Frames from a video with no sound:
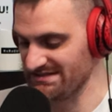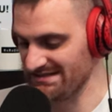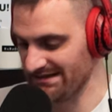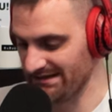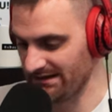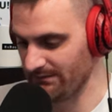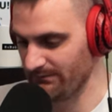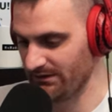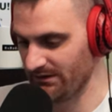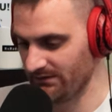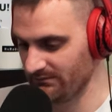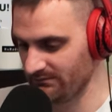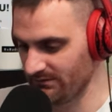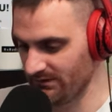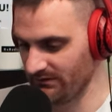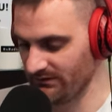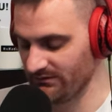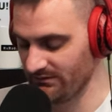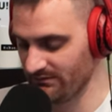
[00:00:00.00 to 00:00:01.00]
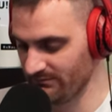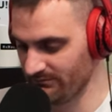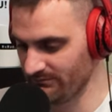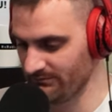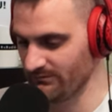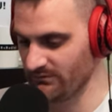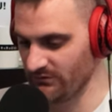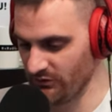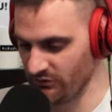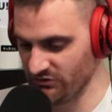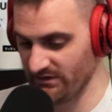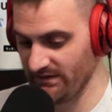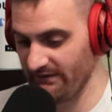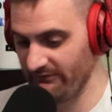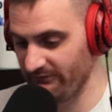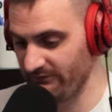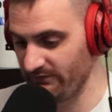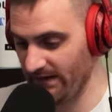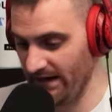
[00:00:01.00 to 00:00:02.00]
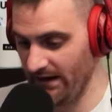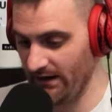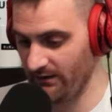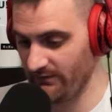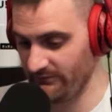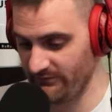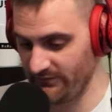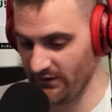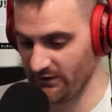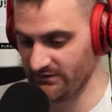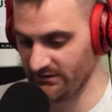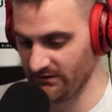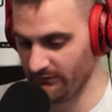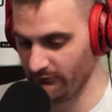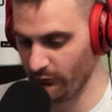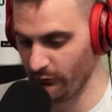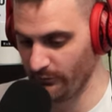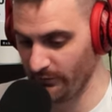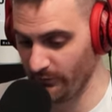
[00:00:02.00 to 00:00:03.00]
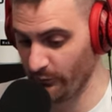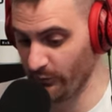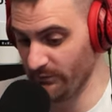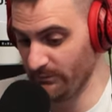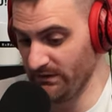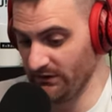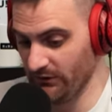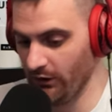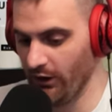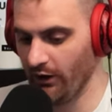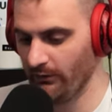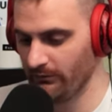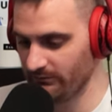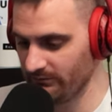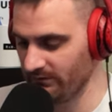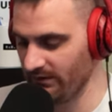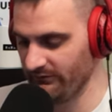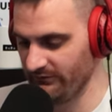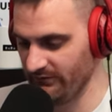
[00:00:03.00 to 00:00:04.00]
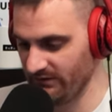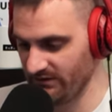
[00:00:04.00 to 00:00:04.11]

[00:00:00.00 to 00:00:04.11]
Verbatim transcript: anemia, because right. usually that that ferritin level would be low if right. it's